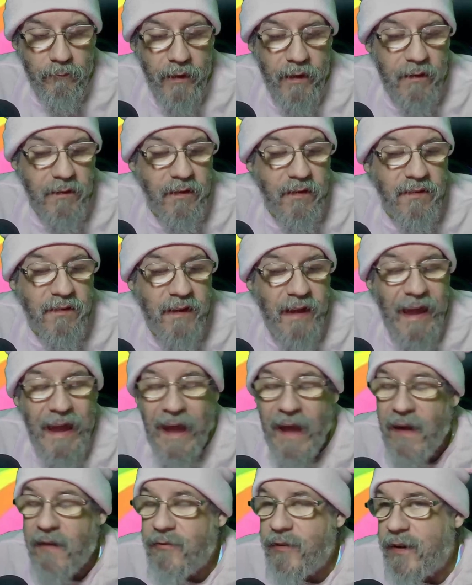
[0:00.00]
it doesn't
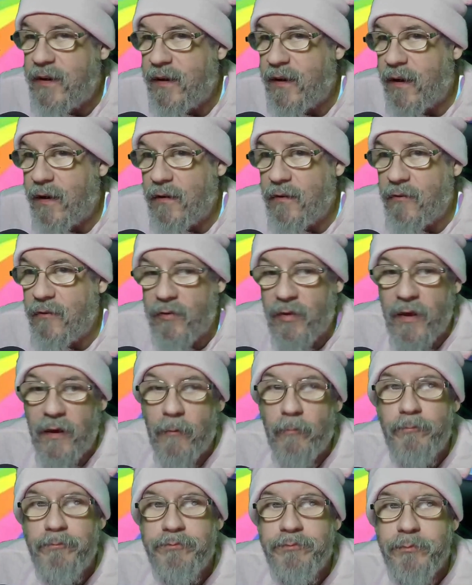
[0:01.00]
have any kind of
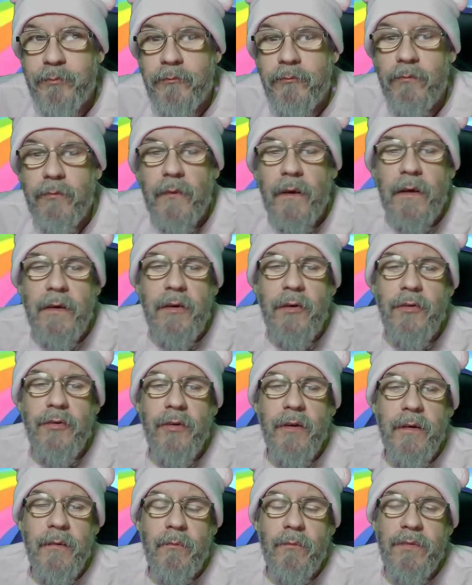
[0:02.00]

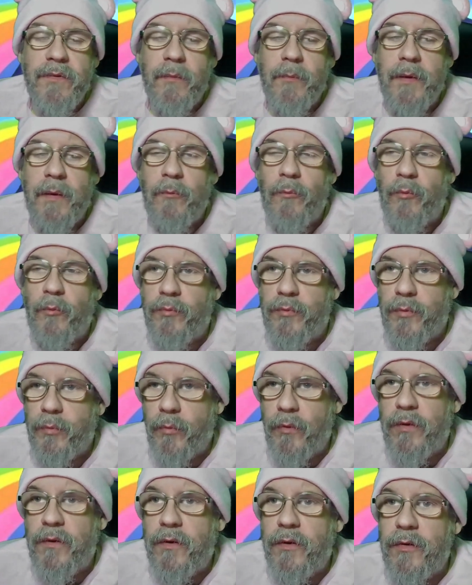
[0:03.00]
usually sometimes
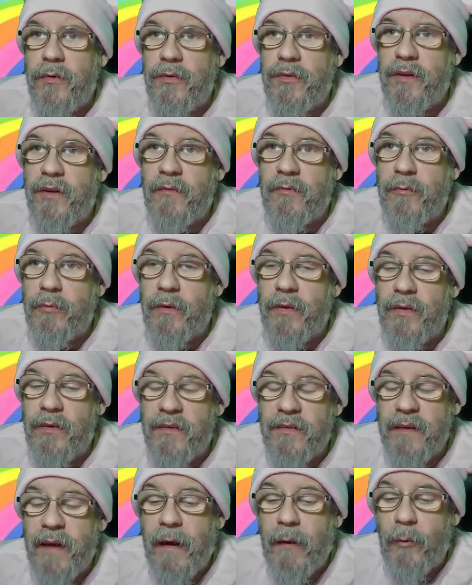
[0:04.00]
when you do stuff with the
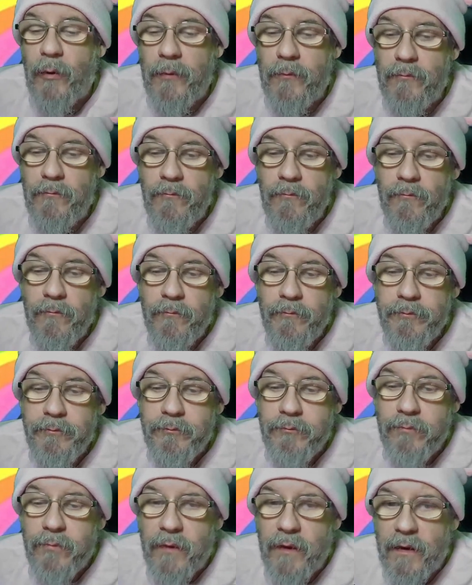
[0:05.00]
sour,
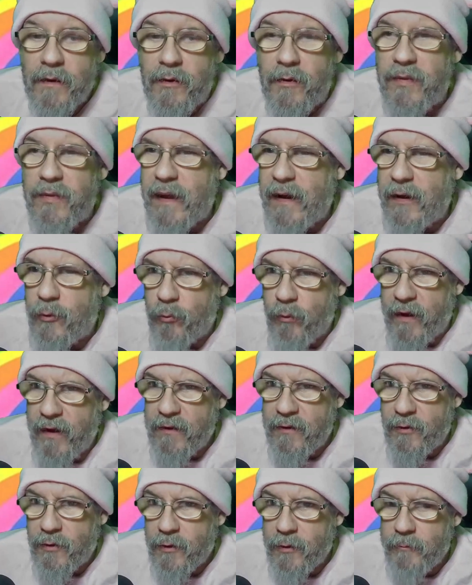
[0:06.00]
you get that
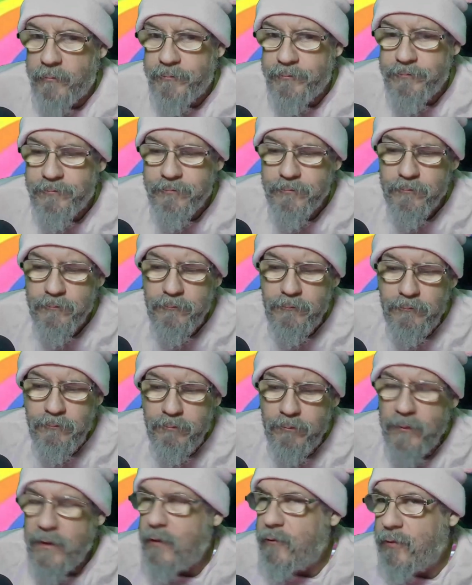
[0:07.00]
granular
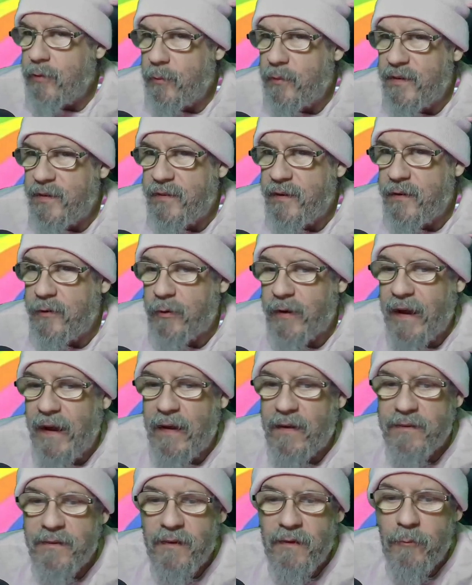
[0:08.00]
from the citric
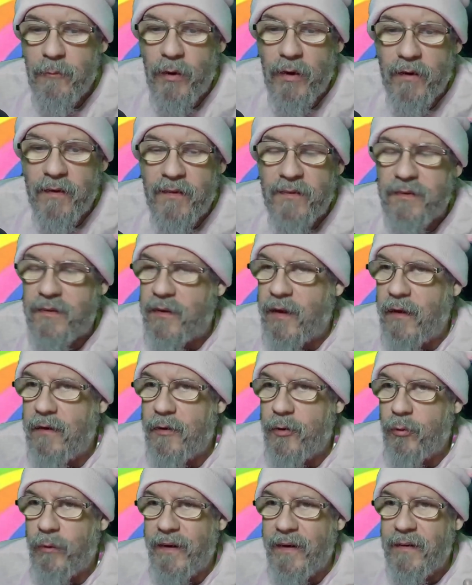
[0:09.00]
acid where it gets kind of
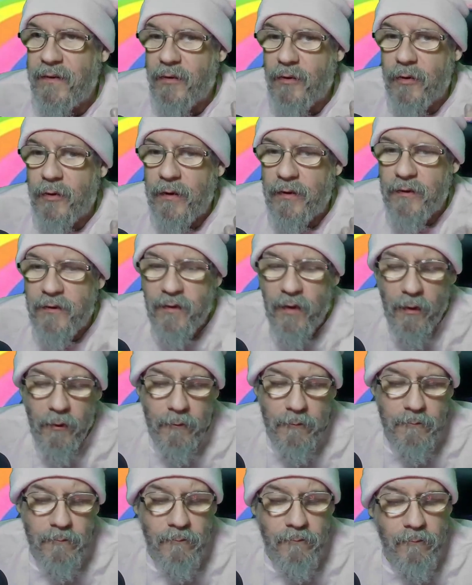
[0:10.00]
granular on the tongue.
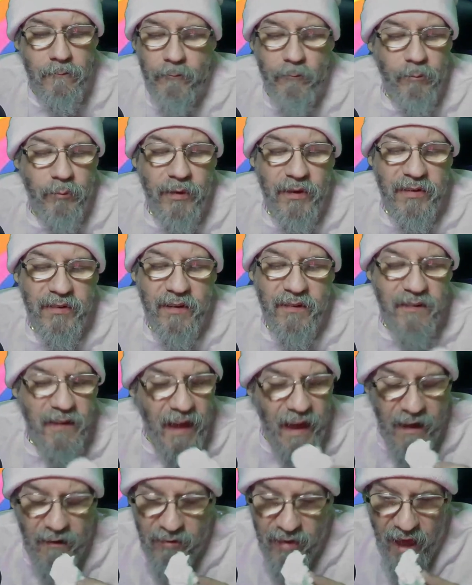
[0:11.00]
This doesn't
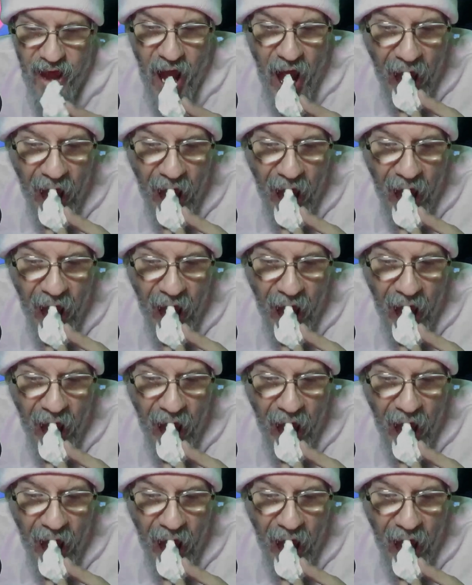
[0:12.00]
have that.